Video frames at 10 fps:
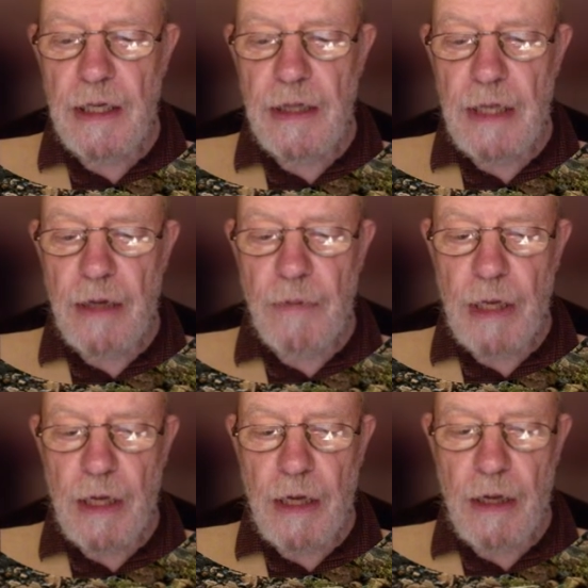And there
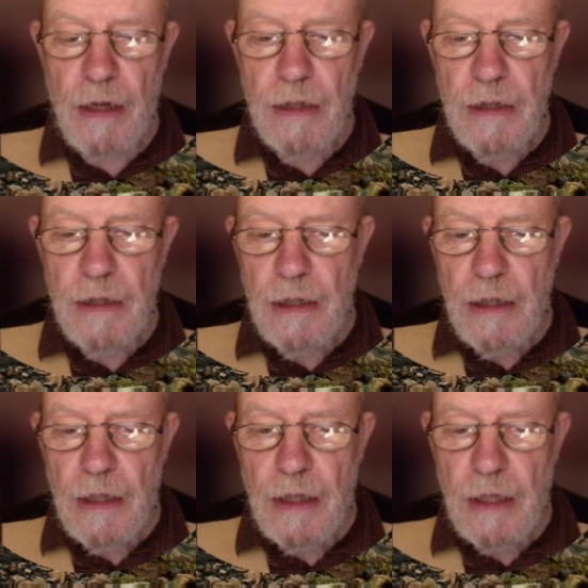we are
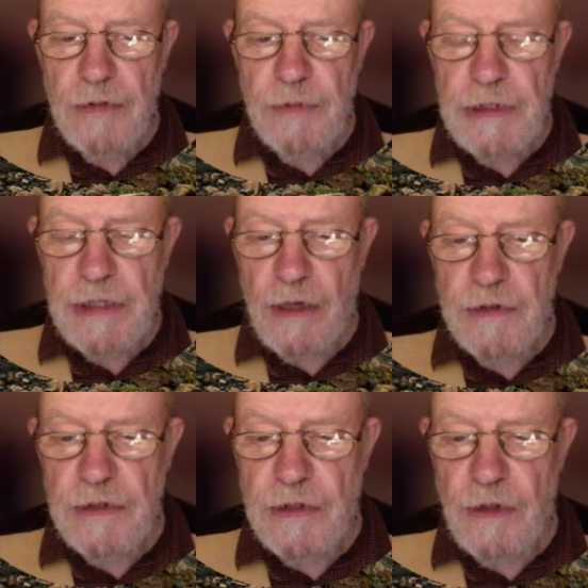as we
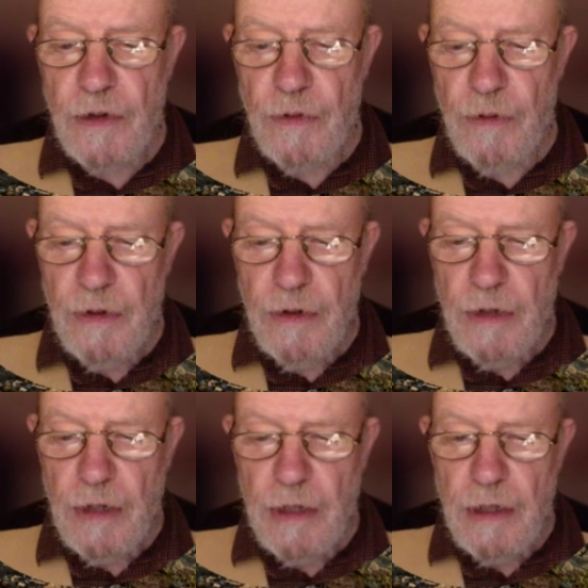start to go
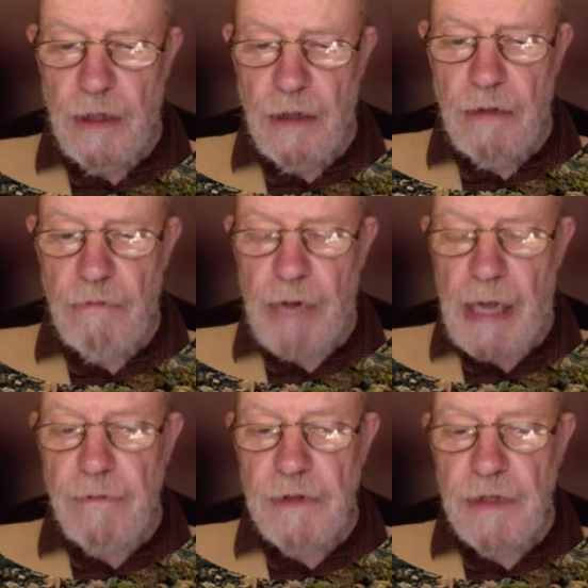
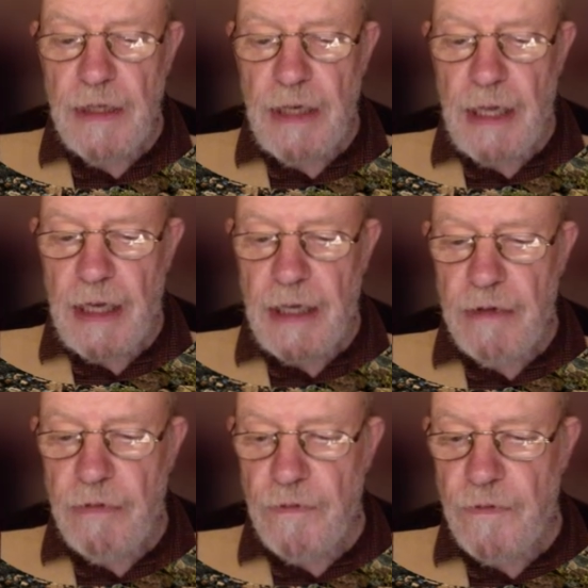round the lake.